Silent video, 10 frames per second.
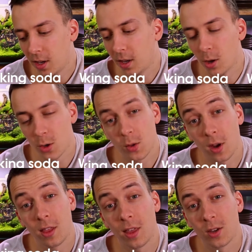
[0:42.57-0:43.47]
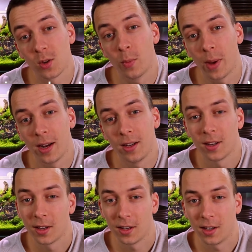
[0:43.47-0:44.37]
And those three things combined,
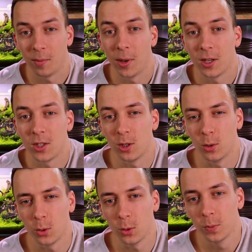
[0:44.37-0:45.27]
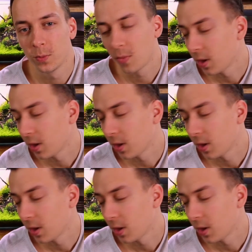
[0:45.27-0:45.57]
they make CO2.